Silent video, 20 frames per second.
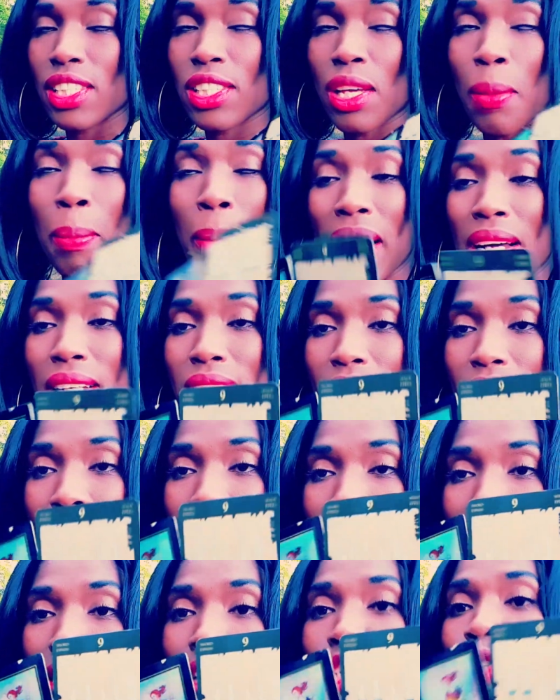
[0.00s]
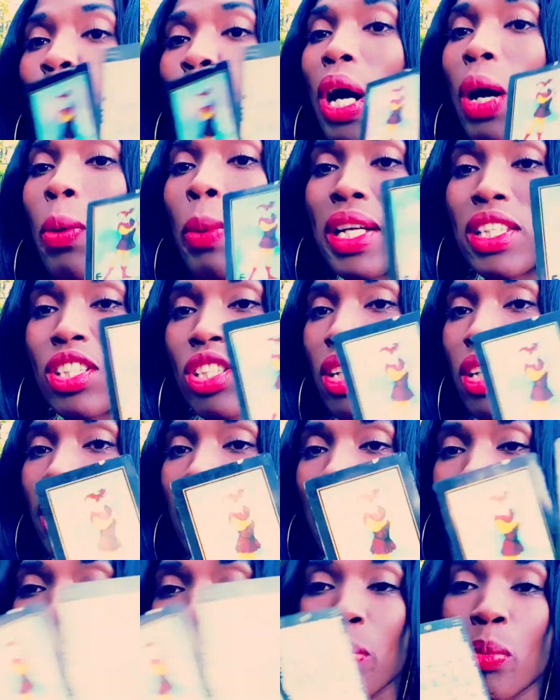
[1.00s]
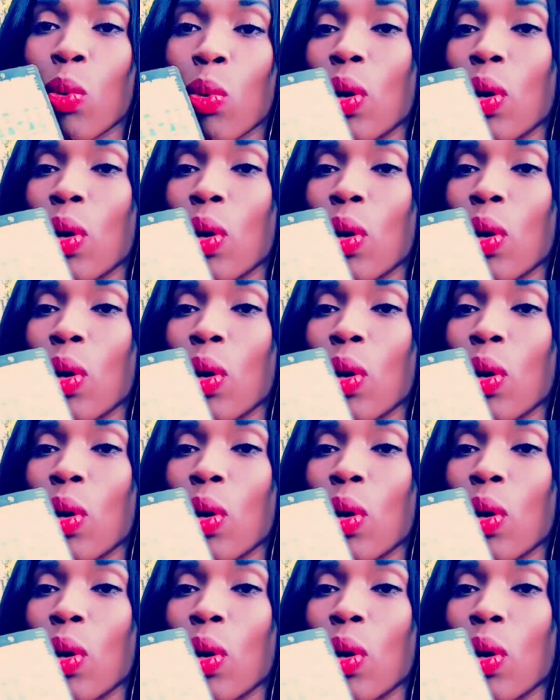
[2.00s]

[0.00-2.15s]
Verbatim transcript: Subconsciously, you are watching other people,